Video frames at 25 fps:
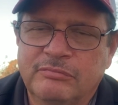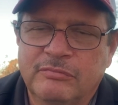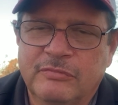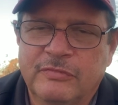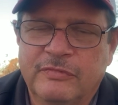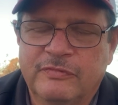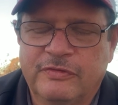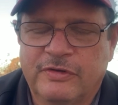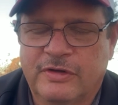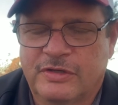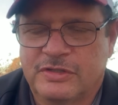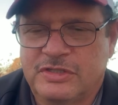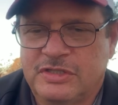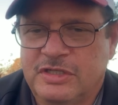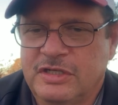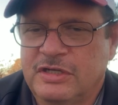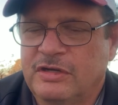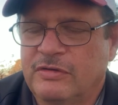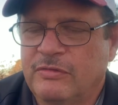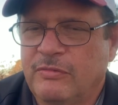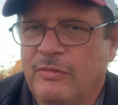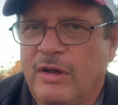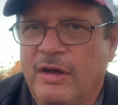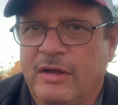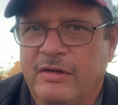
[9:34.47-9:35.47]
First year
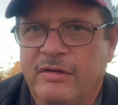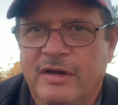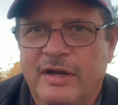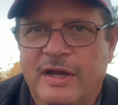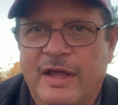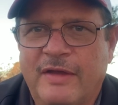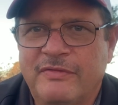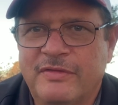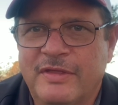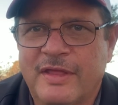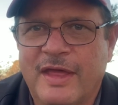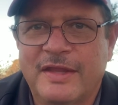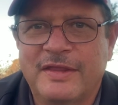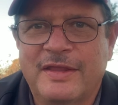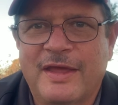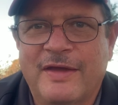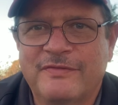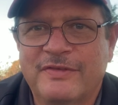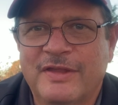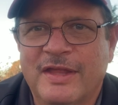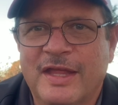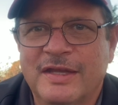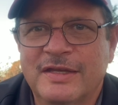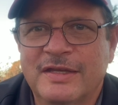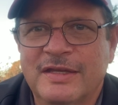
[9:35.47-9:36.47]
watering, after that, I've
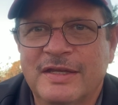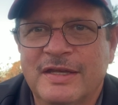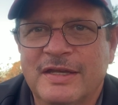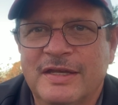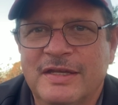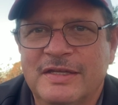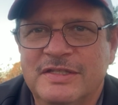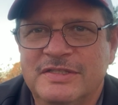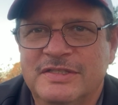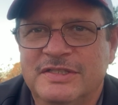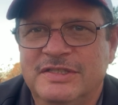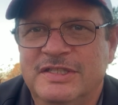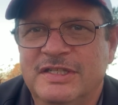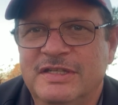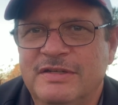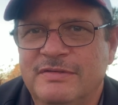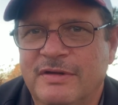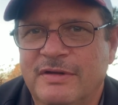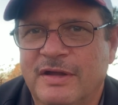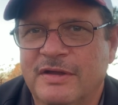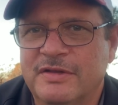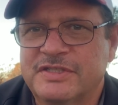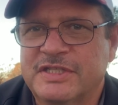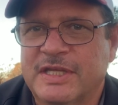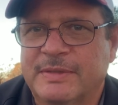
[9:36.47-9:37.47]
got
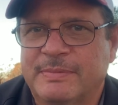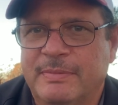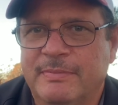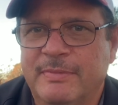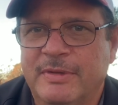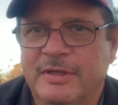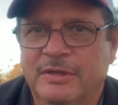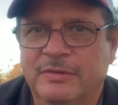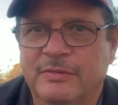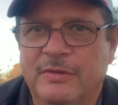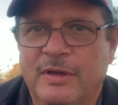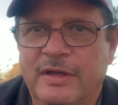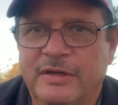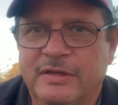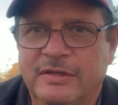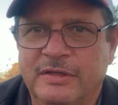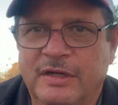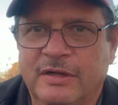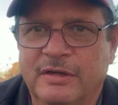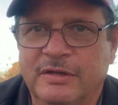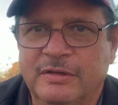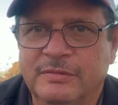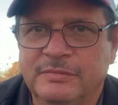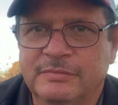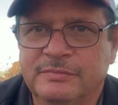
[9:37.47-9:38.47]
0 supplemental watering on
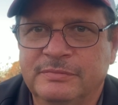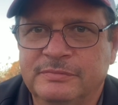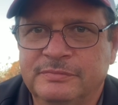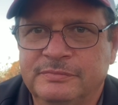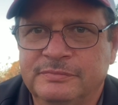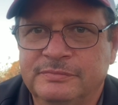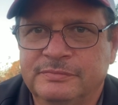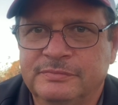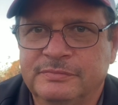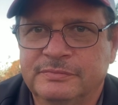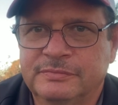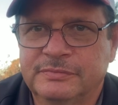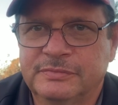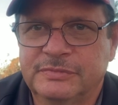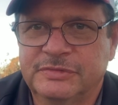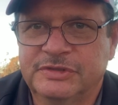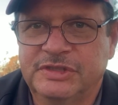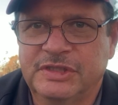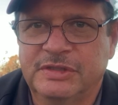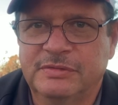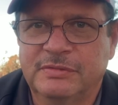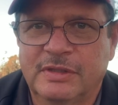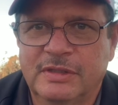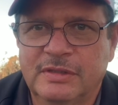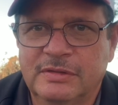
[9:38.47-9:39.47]
them, 0.